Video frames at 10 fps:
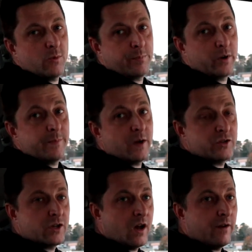will pretty
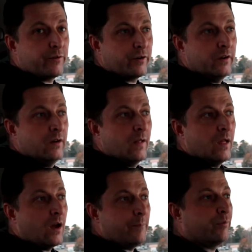much cover
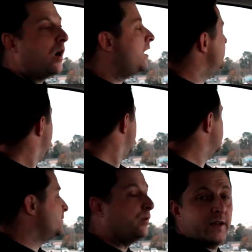a broad
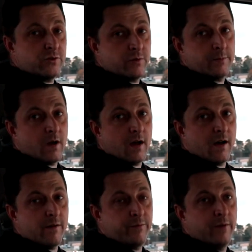spectrum
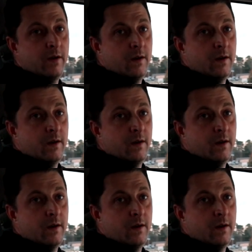of